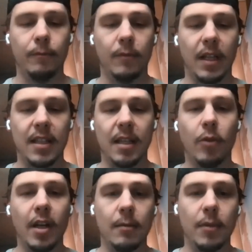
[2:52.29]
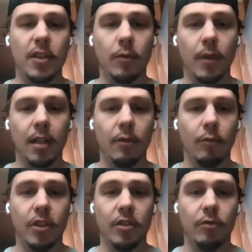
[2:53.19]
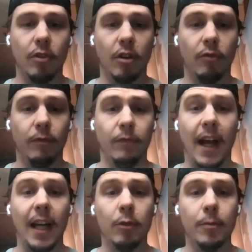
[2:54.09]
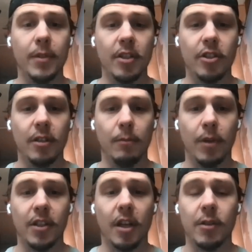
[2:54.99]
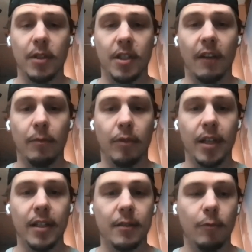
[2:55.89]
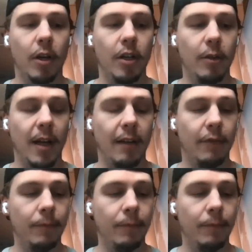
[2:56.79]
in some ways in between, which is a valuable position, but it's also a tough place where you have,